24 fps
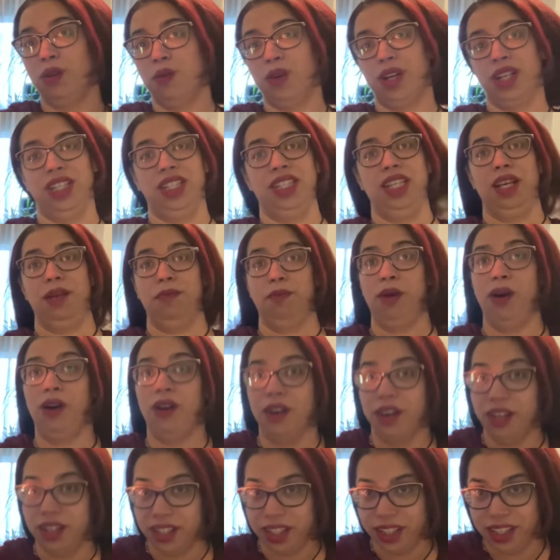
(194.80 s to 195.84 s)
take
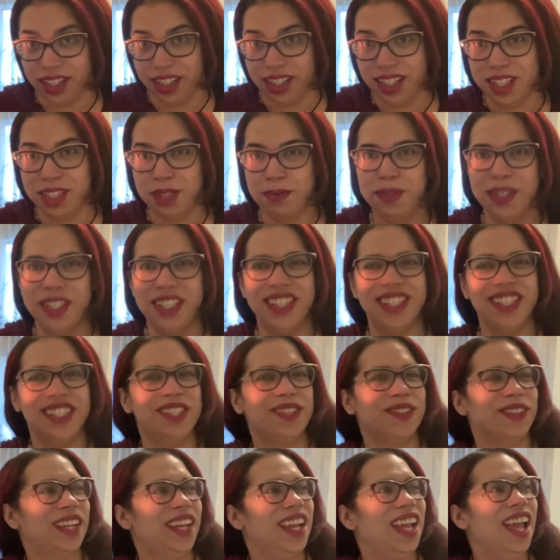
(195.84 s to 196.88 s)
part in. Let's put it this
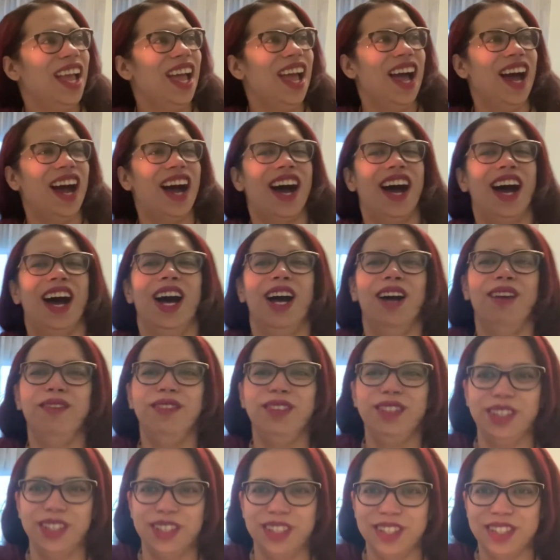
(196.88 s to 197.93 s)
way.
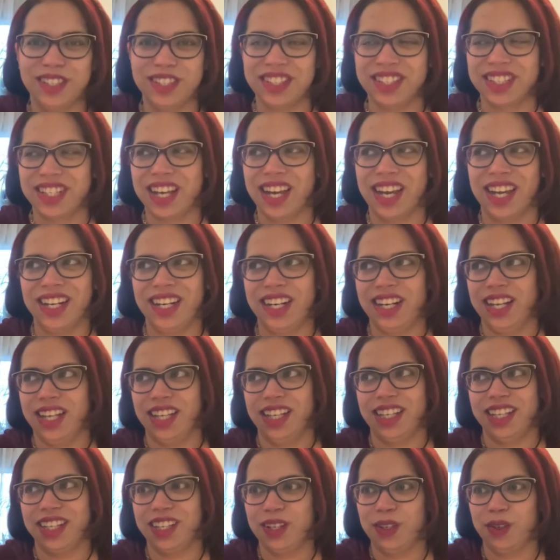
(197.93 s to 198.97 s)
You're just kind of
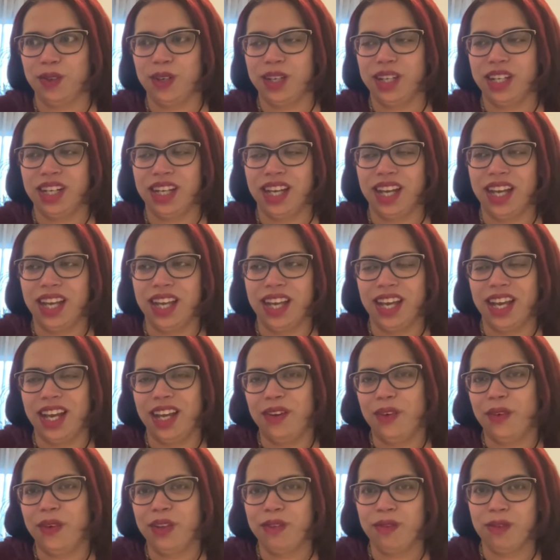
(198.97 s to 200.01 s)
like, you know what, I
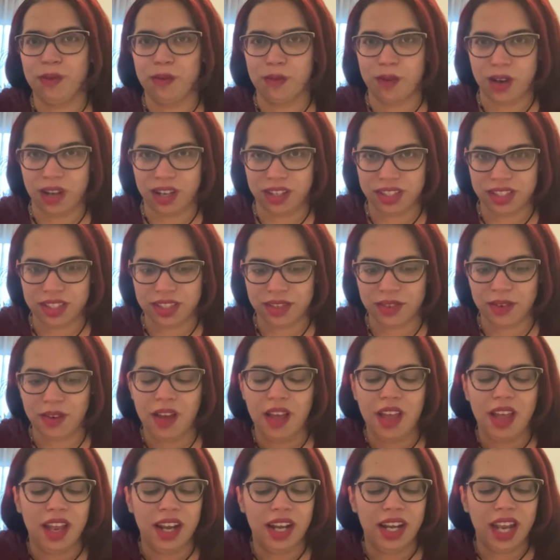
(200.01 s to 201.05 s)
don't even want to.
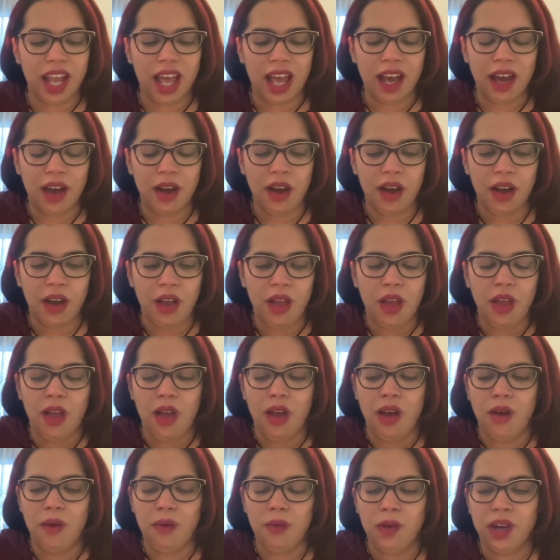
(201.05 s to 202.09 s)
Now,
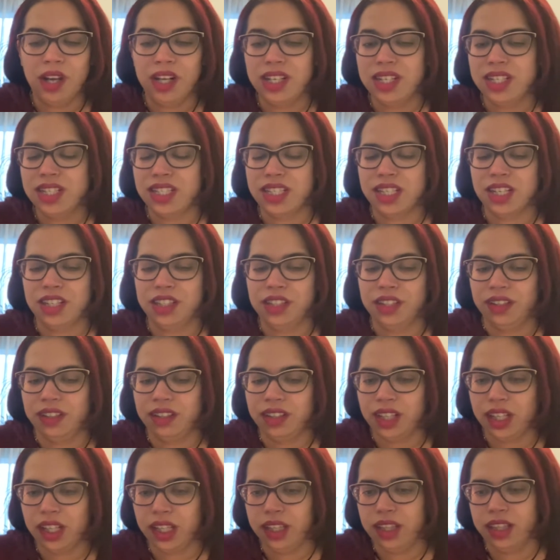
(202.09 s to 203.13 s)
what is
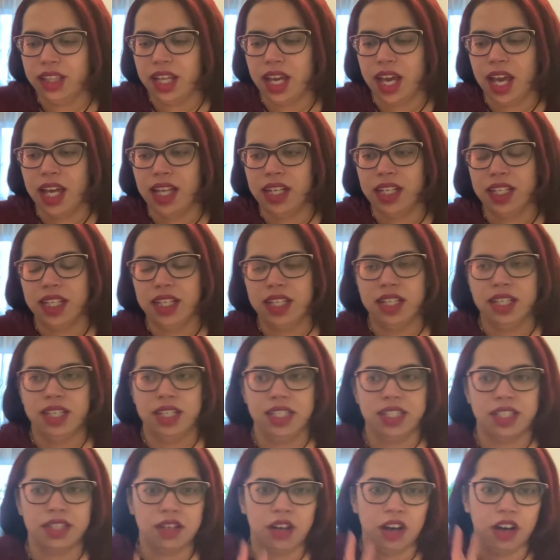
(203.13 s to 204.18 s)
underneath that
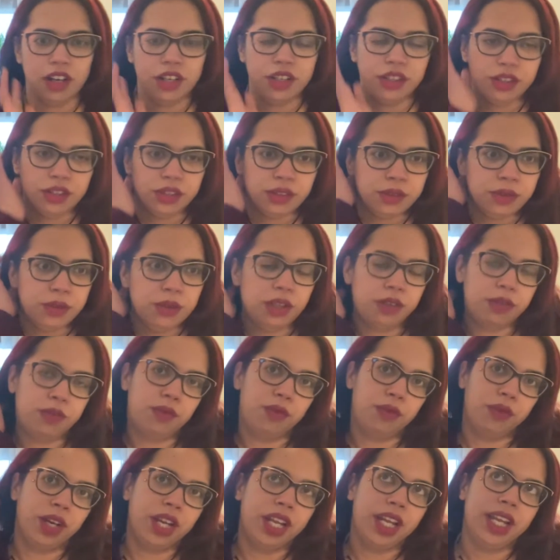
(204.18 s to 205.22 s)
is, are you
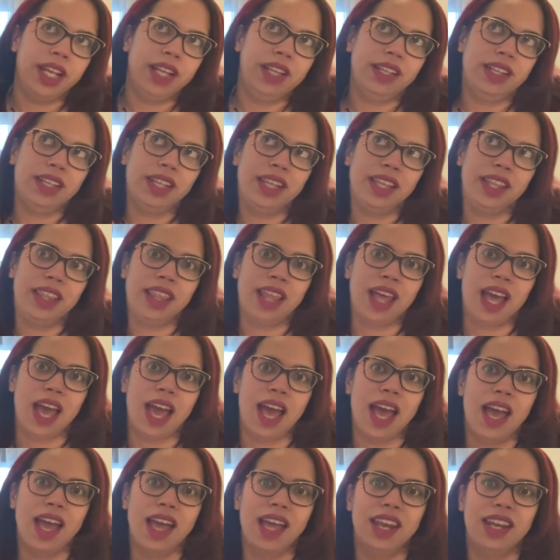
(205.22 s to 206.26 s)
afraid
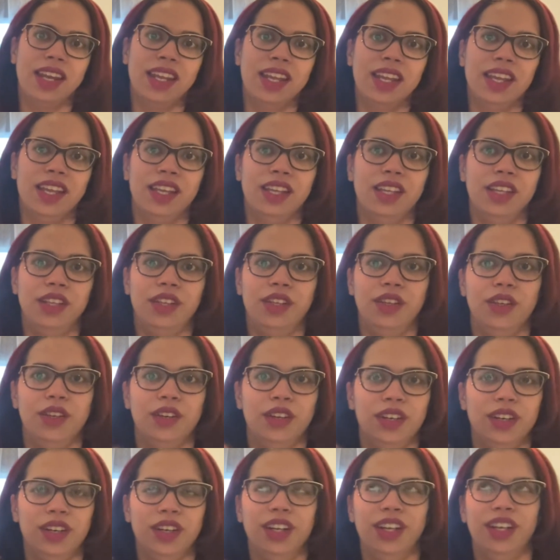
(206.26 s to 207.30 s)
that
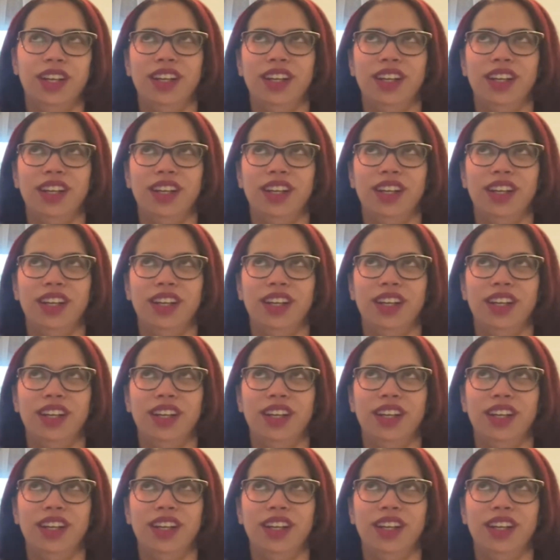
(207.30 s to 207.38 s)
you're